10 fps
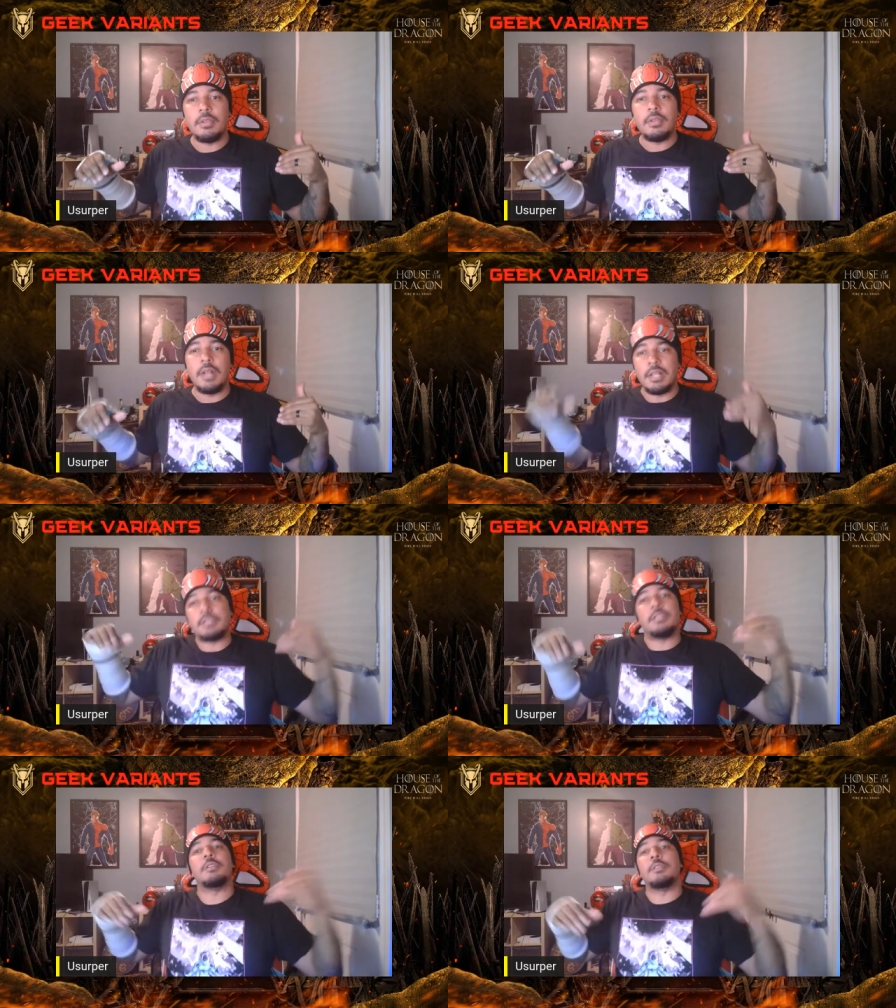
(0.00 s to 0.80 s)

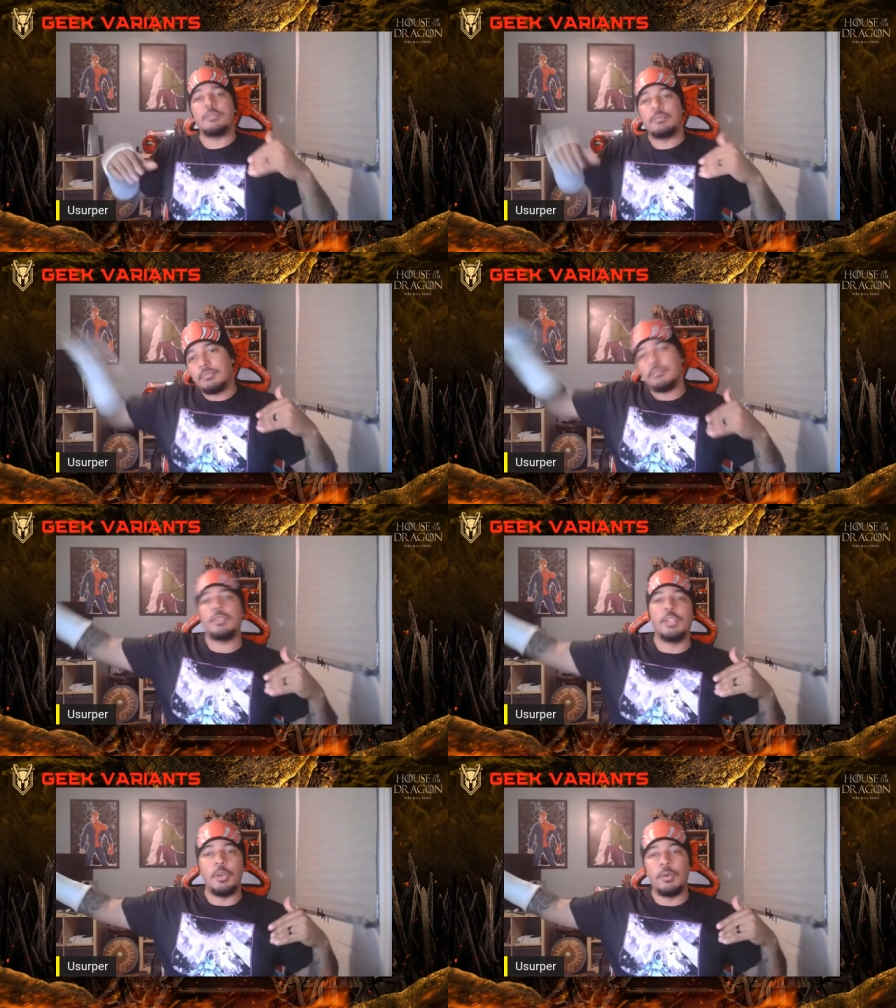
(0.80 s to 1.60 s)
until,
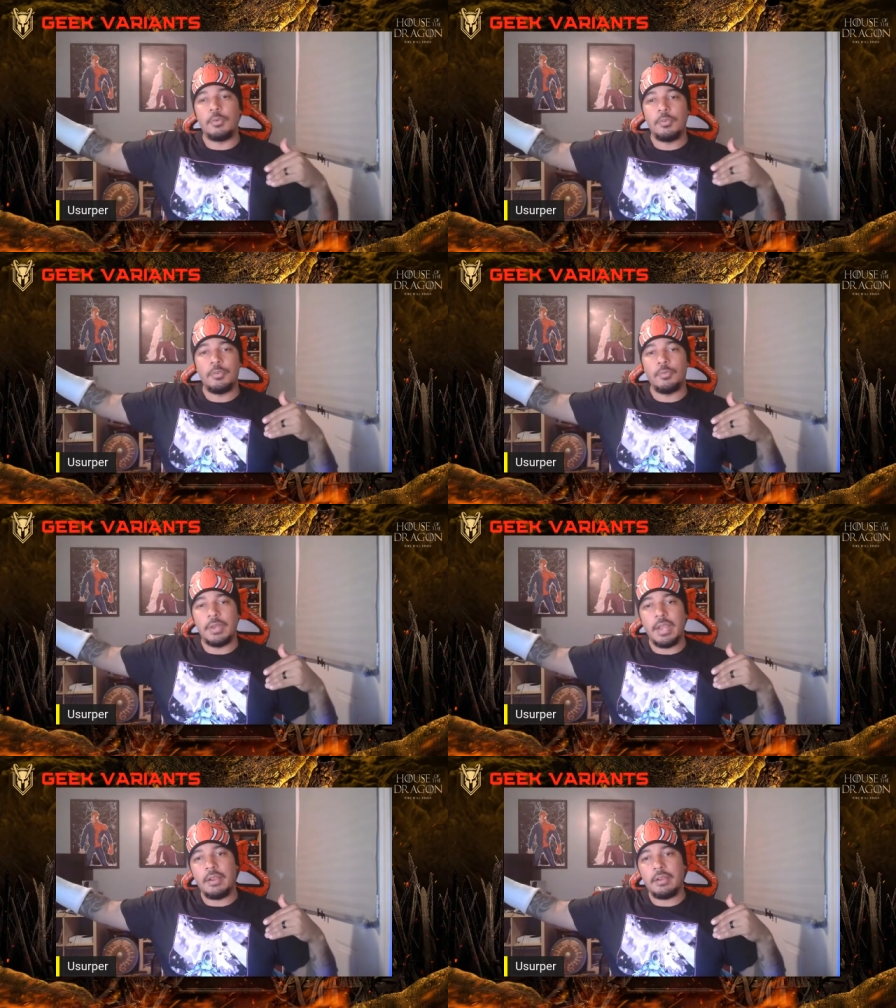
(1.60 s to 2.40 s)
you know,
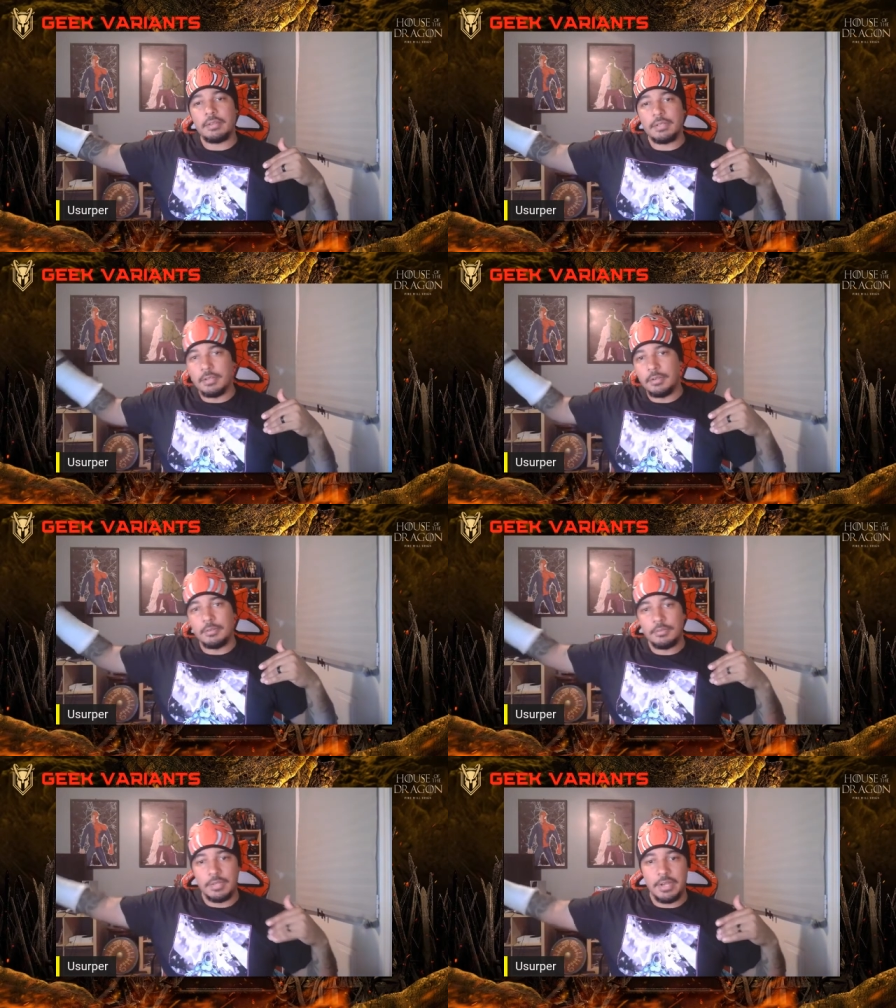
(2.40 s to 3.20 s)
Rhaenyra, you know,
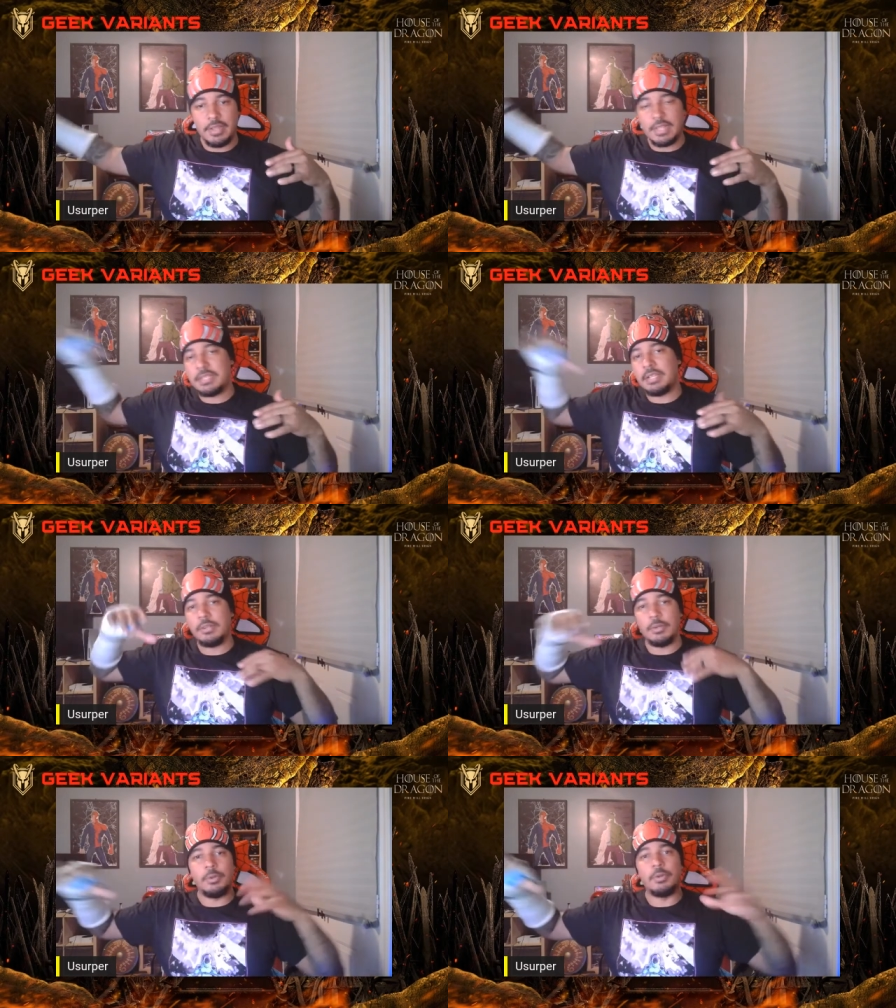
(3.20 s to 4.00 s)
Rhaenyra gets
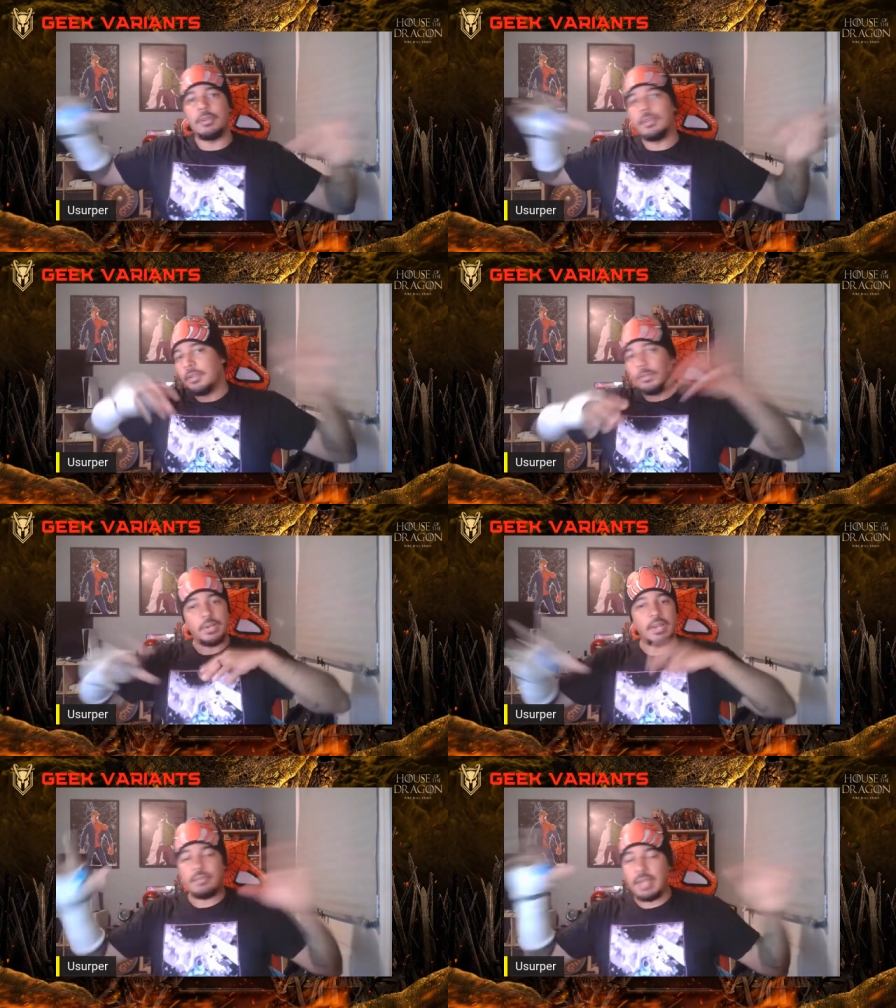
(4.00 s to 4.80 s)
here or
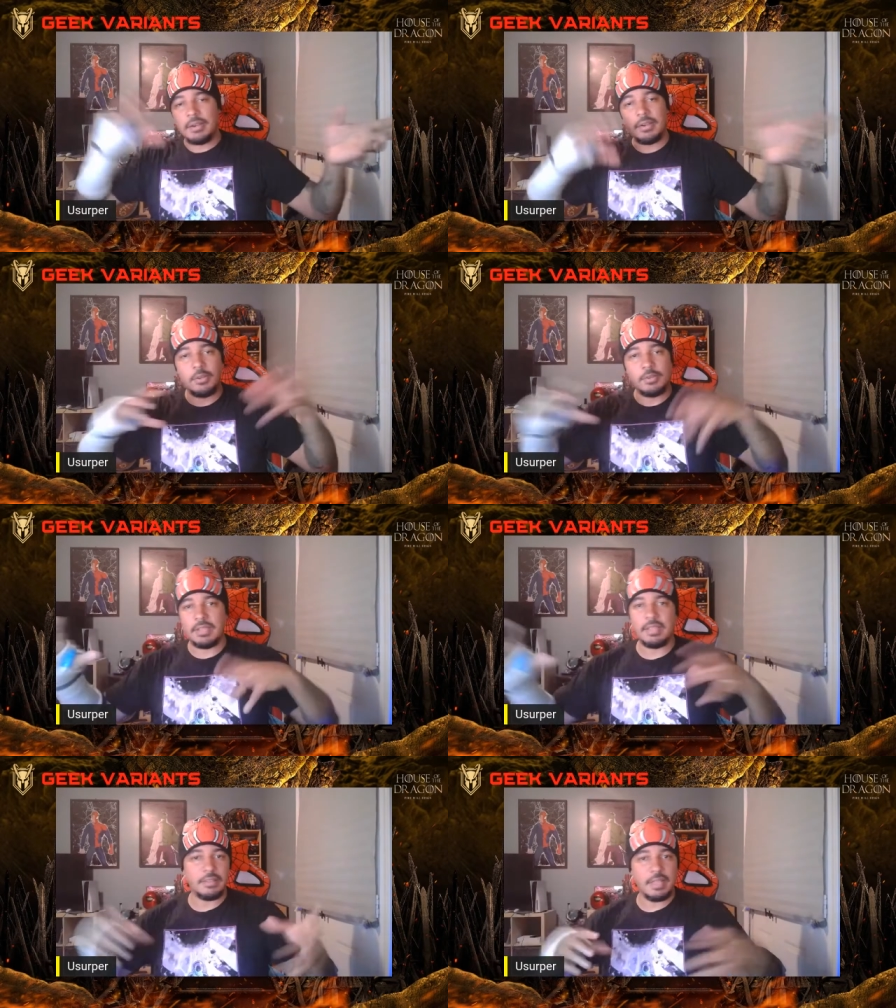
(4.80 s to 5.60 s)
whatever. I don't know if
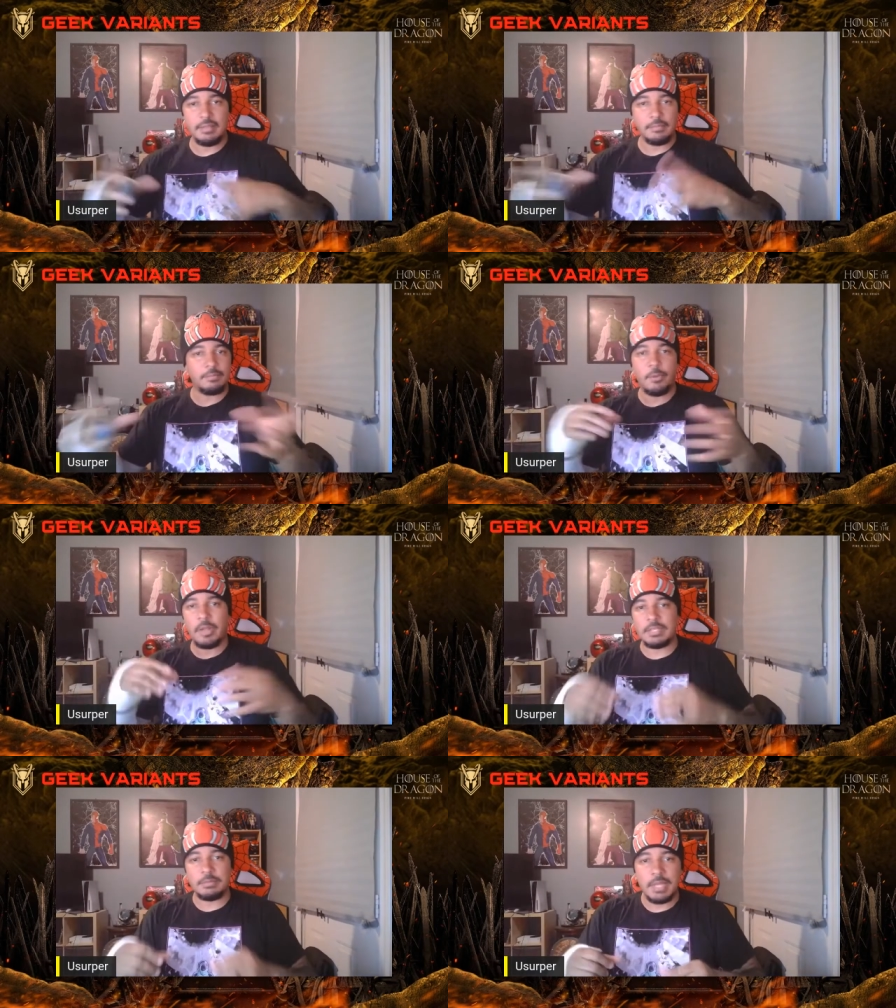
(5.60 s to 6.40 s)
they they work
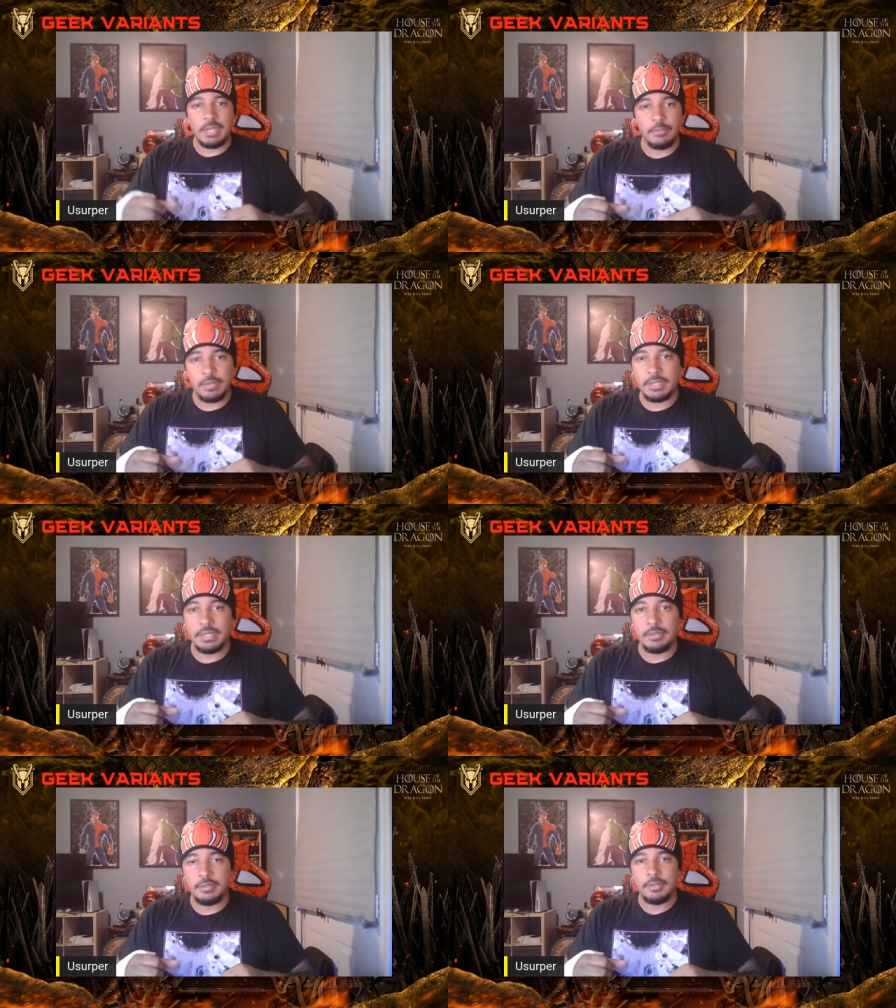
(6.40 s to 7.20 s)
out some kind of freaking
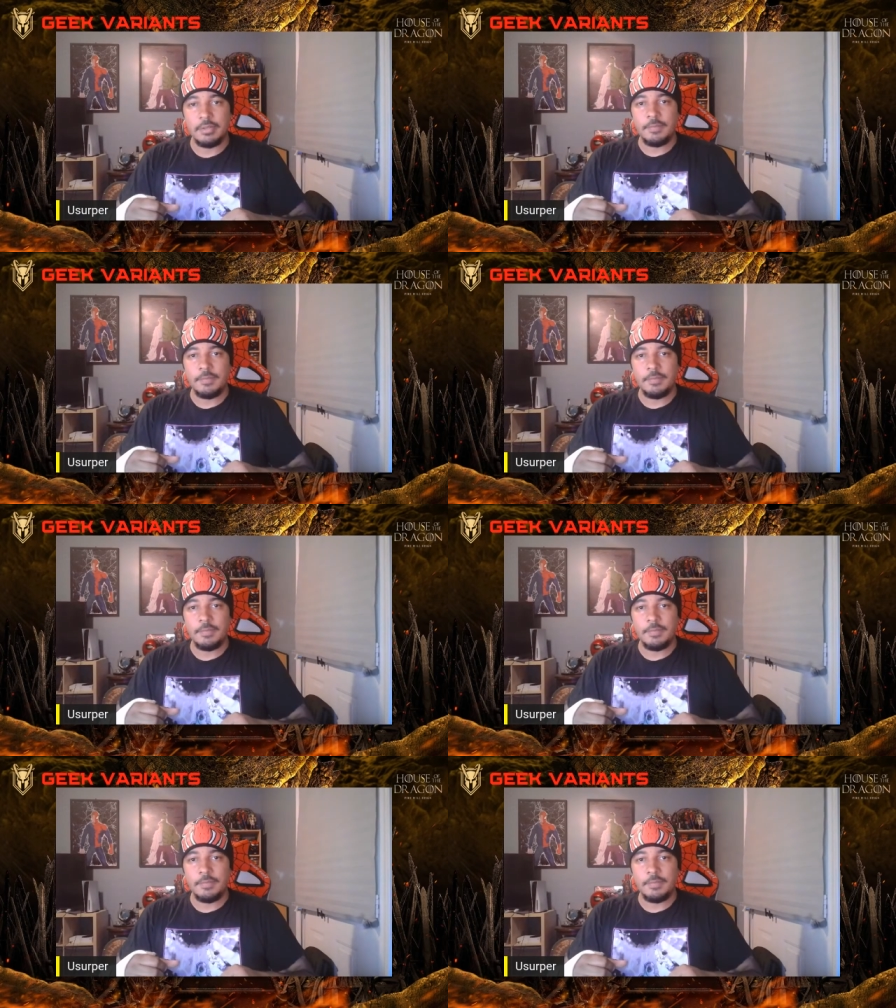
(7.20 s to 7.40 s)
deal.